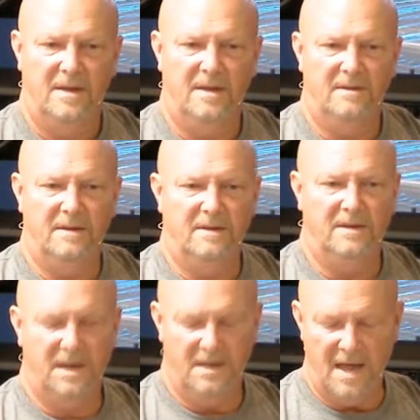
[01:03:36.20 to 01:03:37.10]
In, in
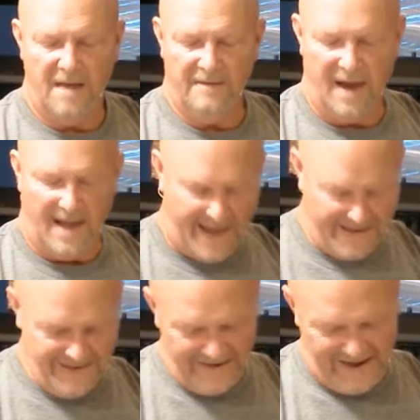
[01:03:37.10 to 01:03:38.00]
King David,
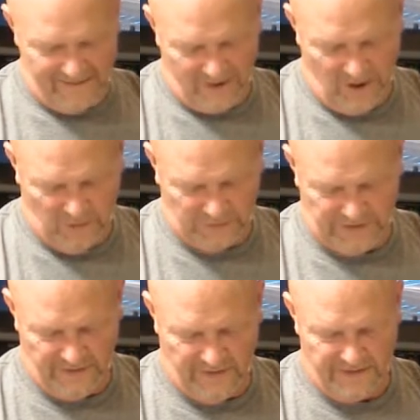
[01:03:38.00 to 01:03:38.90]
I, I, have a whole
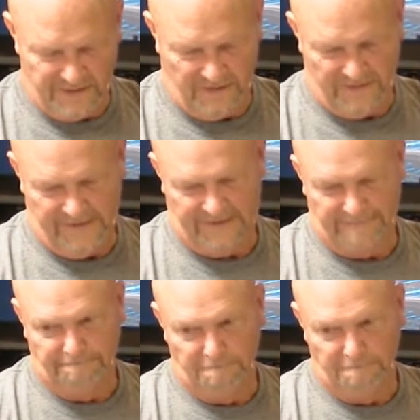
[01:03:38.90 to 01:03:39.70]
series on uh,